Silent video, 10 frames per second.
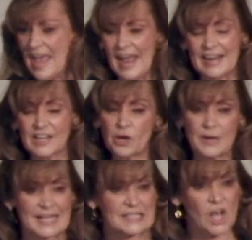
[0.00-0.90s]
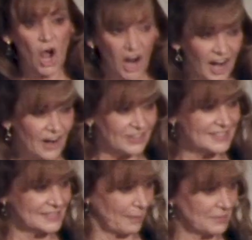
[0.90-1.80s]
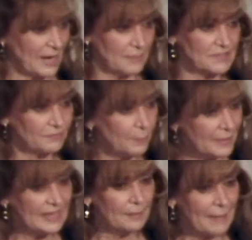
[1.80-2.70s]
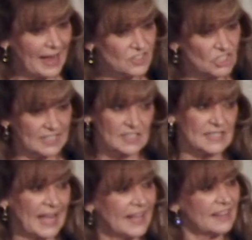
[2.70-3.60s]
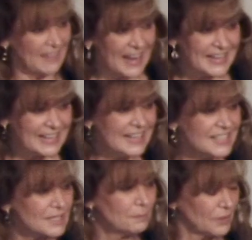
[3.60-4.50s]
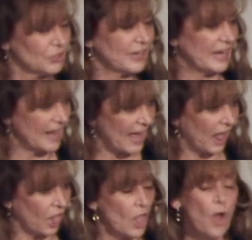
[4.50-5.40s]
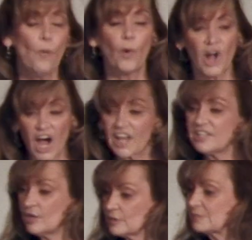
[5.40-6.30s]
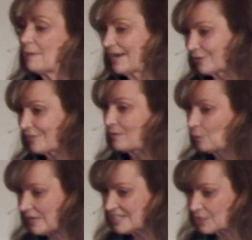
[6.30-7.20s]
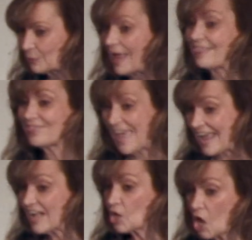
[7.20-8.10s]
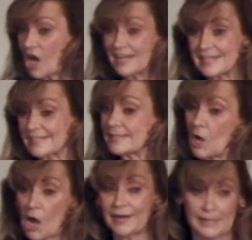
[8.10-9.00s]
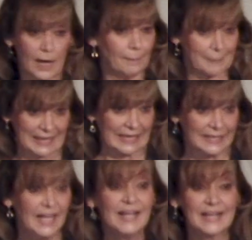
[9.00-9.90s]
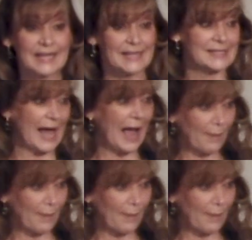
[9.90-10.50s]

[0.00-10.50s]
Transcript: And you know it's hard sometimes for me to imagine. It's like they need to burn in hell. Well, God knows better than we do. And thank God He's God, not me, because I